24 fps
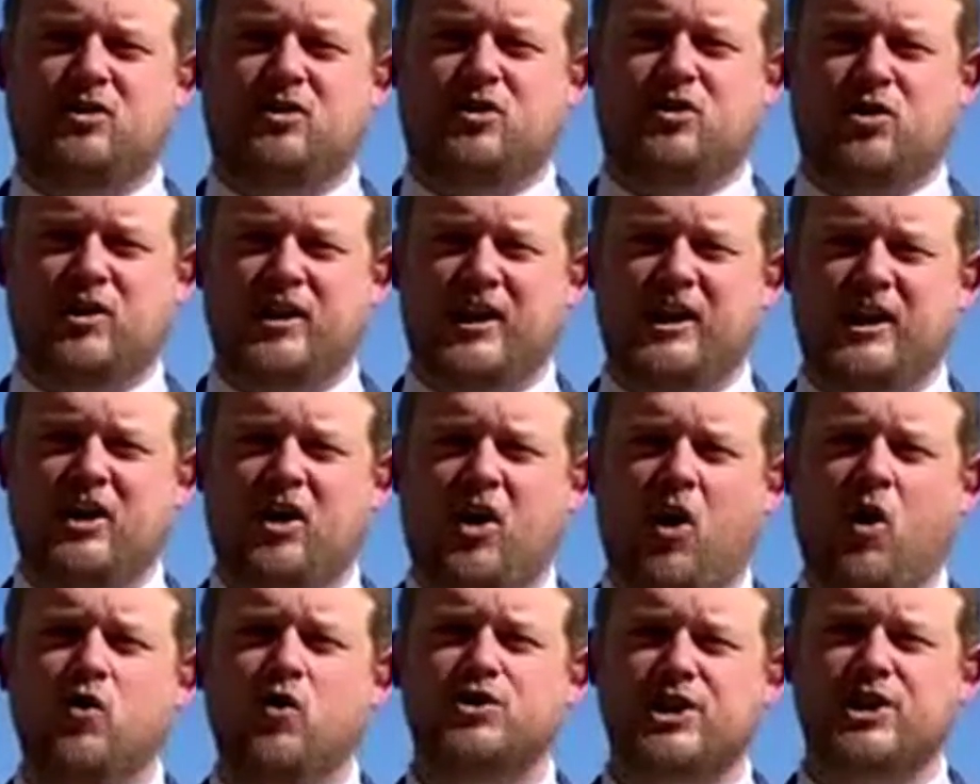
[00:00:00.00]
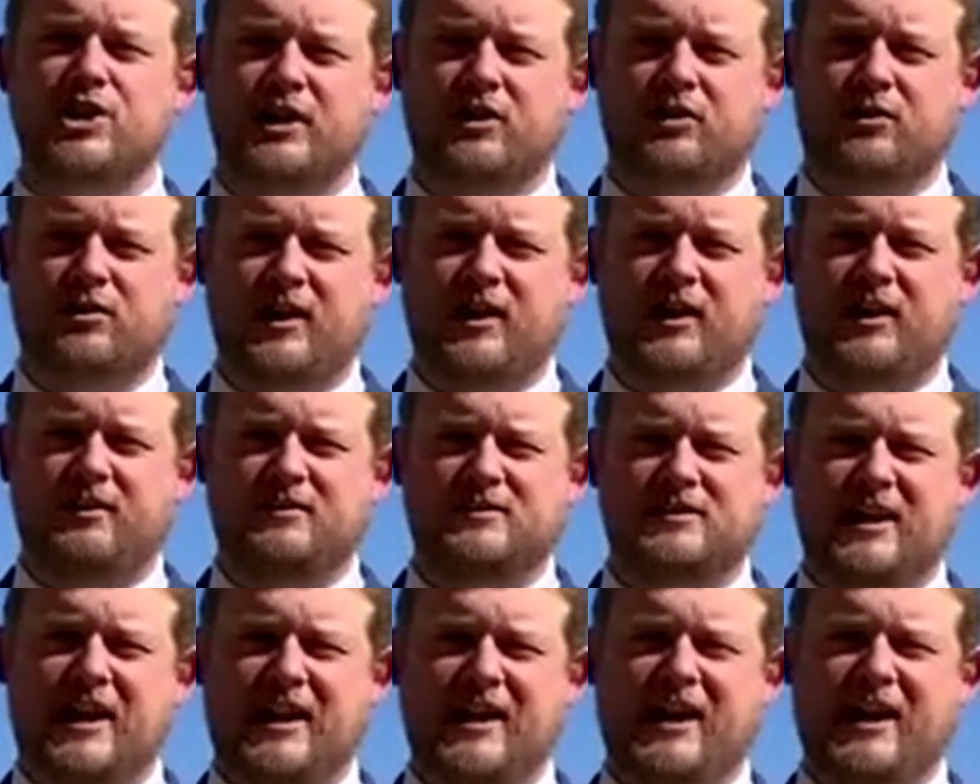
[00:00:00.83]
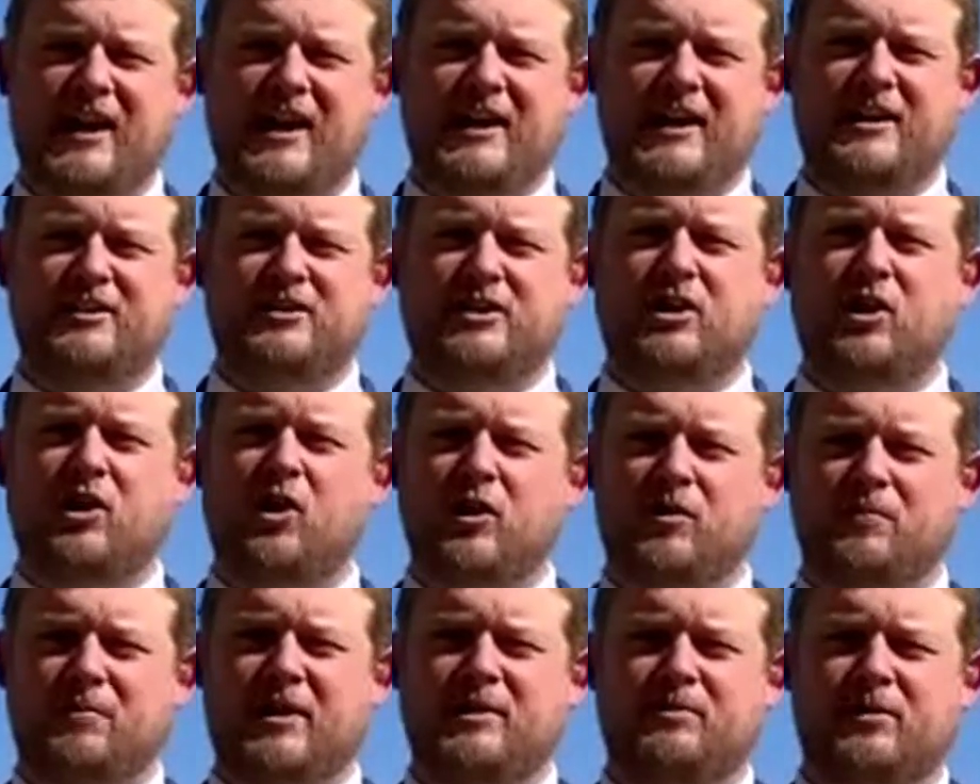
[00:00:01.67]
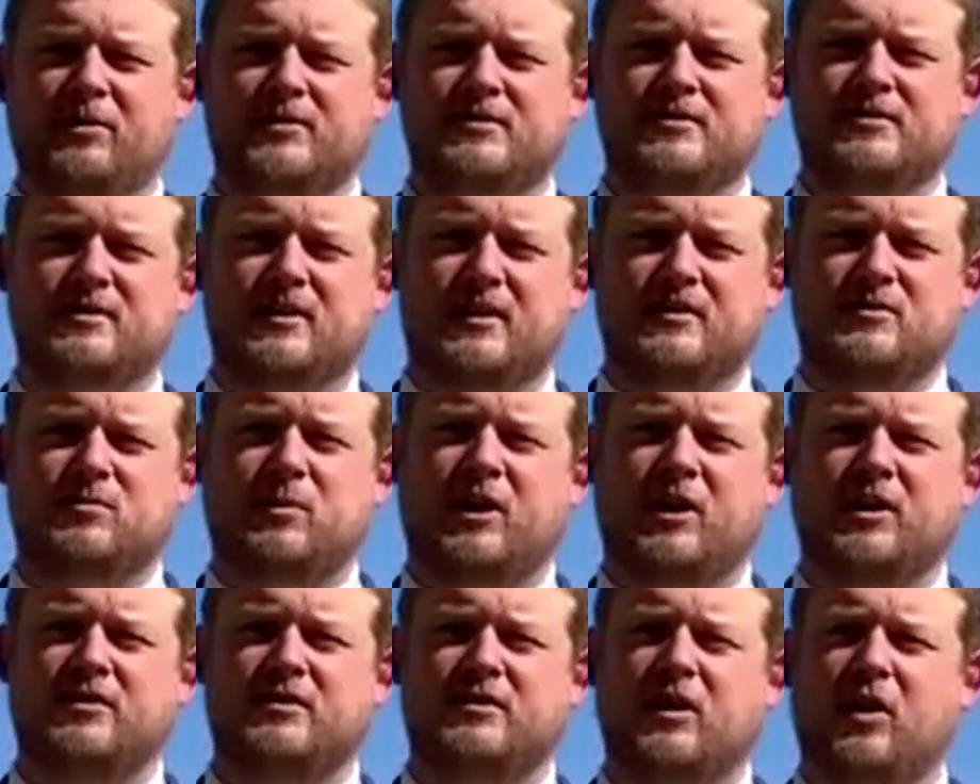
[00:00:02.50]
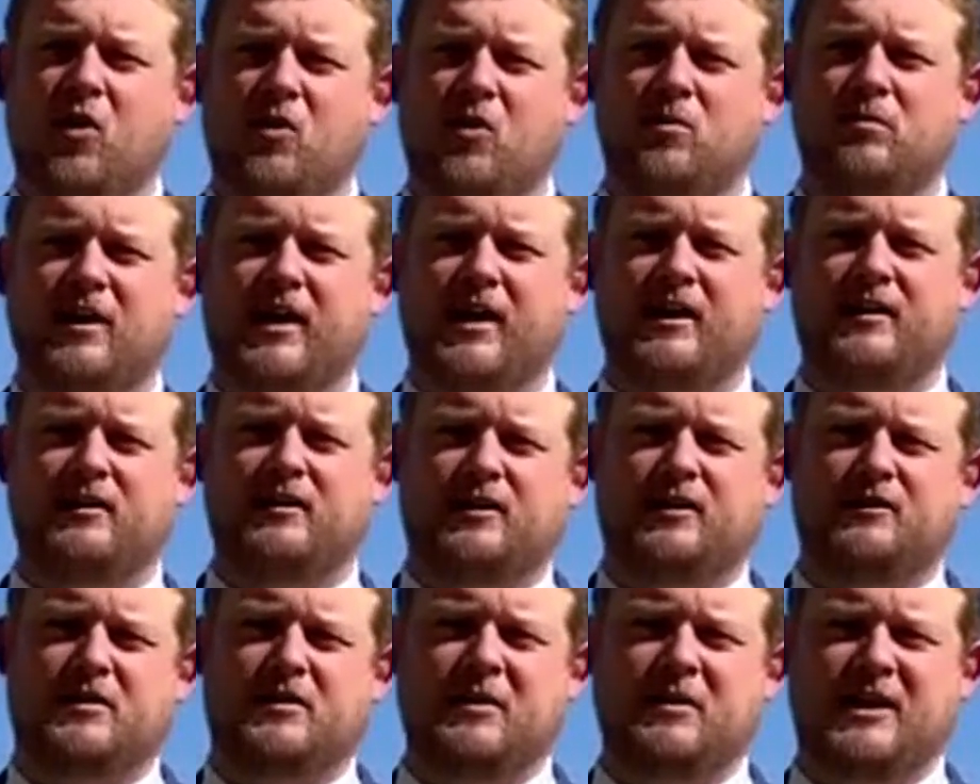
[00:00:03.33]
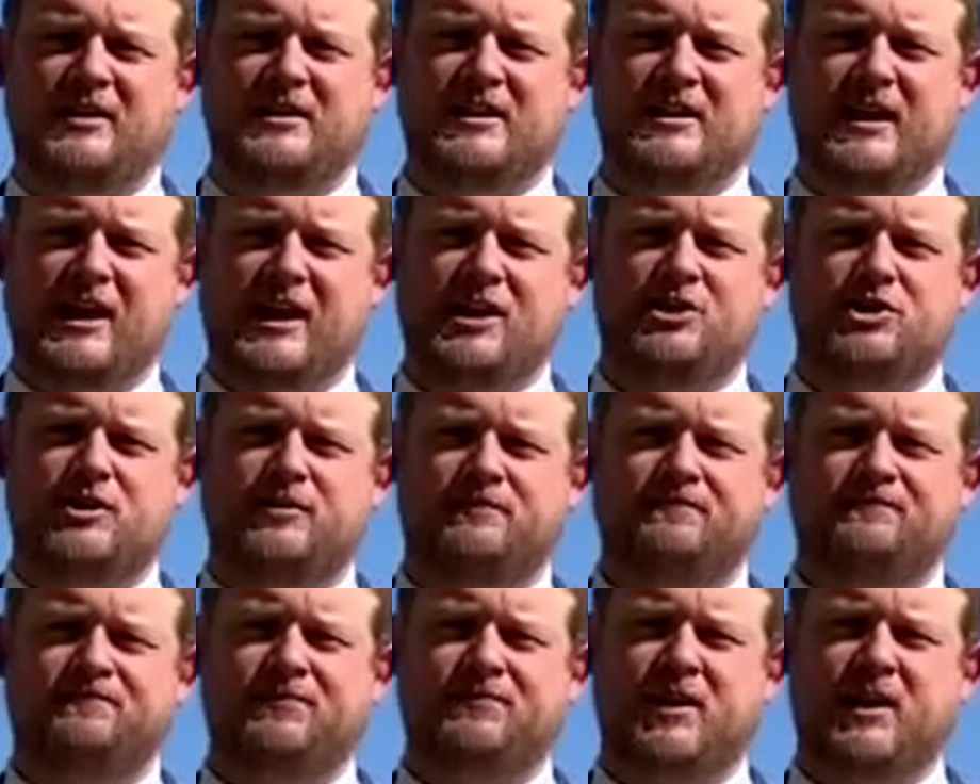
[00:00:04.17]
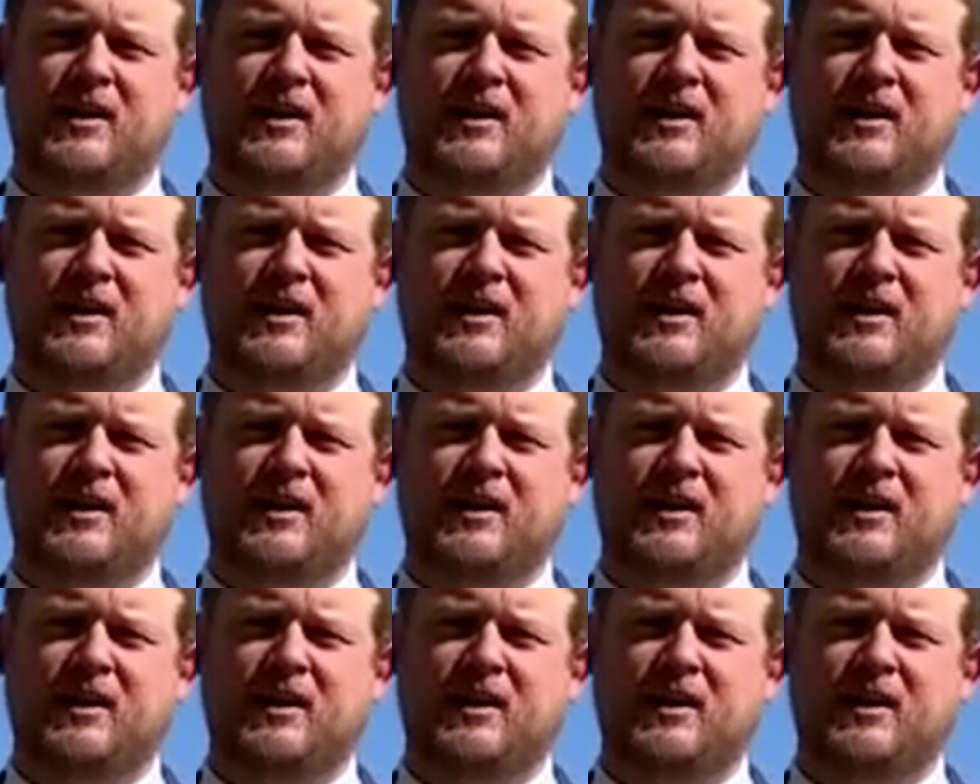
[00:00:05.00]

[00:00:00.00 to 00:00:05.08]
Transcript: Cree, Oji Cree, Dene, and Dakota peoples, as well as the homeland of the Métis Nation.